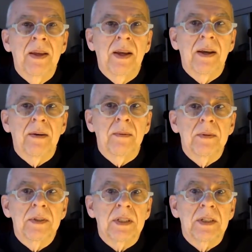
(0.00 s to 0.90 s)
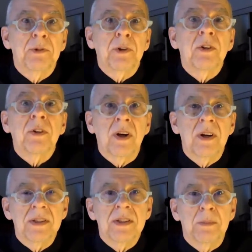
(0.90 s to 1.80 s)
Um, it's a difficult
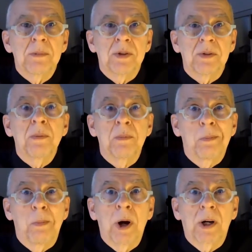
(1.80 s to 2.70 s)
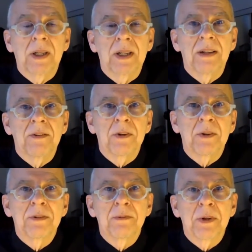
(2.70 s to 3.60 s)
concept to market, if you
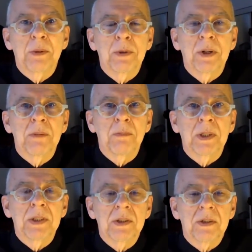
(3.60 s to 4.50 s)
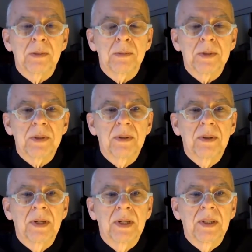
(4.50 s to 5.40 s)
want to put it in blunt terms.
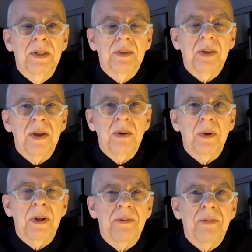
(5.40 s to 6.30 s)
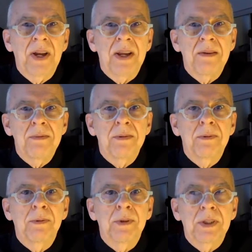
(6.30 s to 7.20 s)
So I thought, well, if I
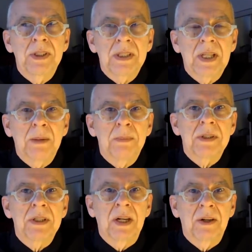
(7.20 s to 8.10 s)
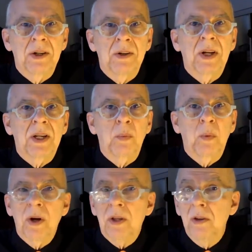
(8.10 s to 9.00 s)
really set up a scenario, I could
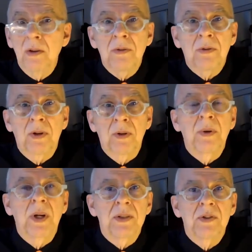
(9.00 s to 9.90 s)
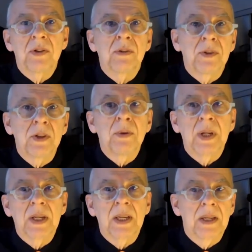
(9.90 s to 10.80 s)
walk you through as you're
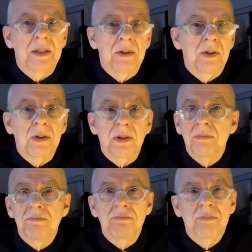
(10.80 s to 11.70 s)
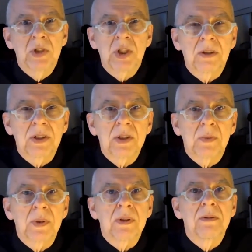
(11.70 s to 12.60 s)
viewing, and you could share this
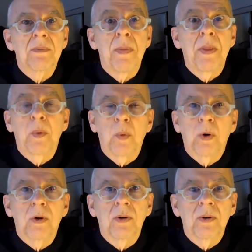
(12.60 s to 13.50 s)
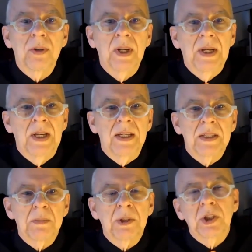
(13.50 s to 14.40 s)
with the world
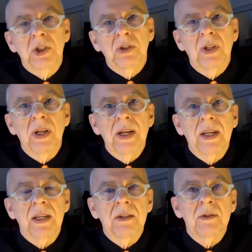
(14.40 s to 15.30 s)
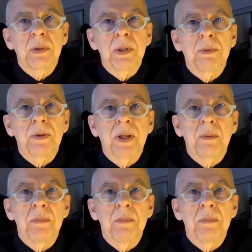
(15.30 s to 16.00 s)
as much as you like and to people that